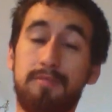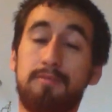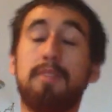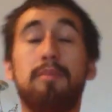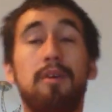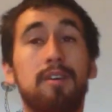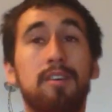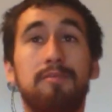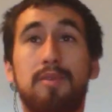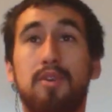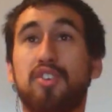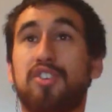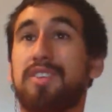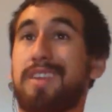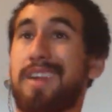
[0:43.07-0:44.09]
Red Bull Art of
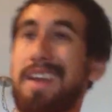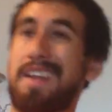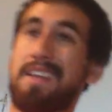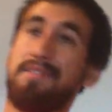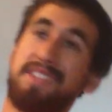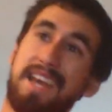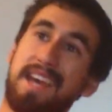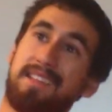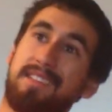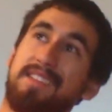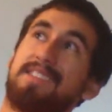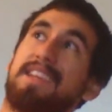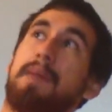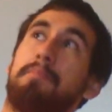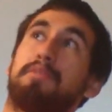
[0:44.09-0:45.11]
Motion kind of gives the
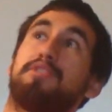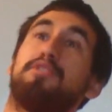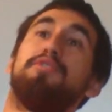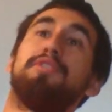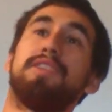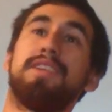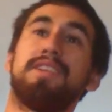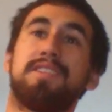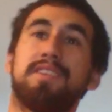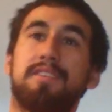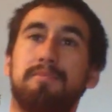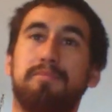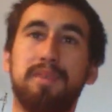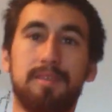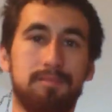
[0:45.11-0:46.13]
athletes the opportunity to
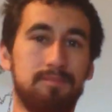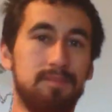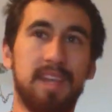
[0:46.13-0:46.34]
compete.